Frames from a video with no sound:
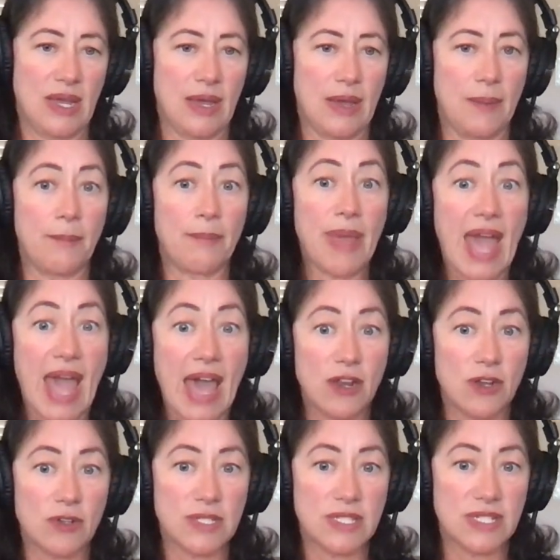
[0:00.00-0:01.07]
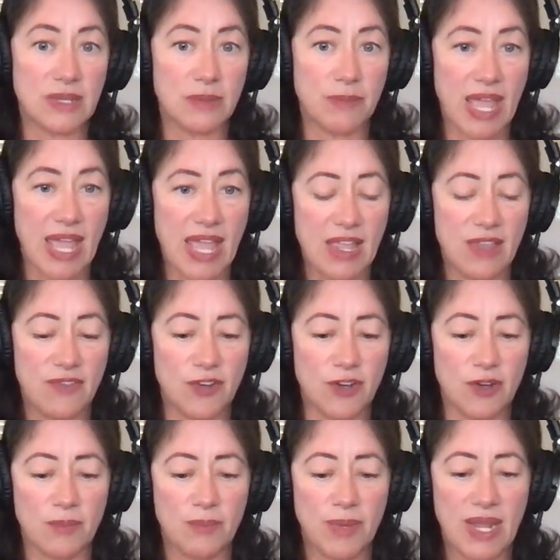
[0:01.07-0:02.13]
um, patterns and
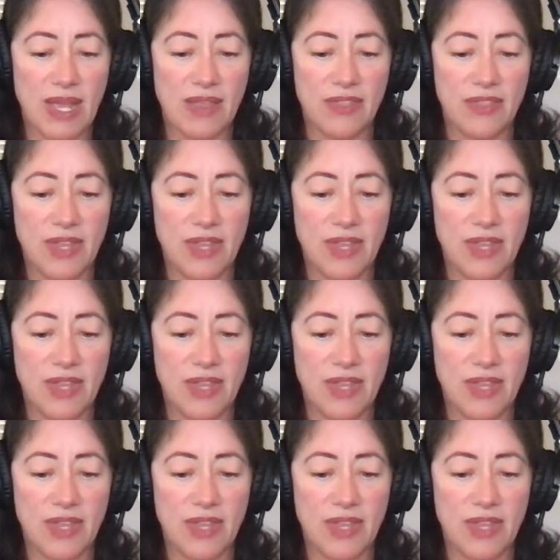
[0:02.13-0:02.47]
behavior. But I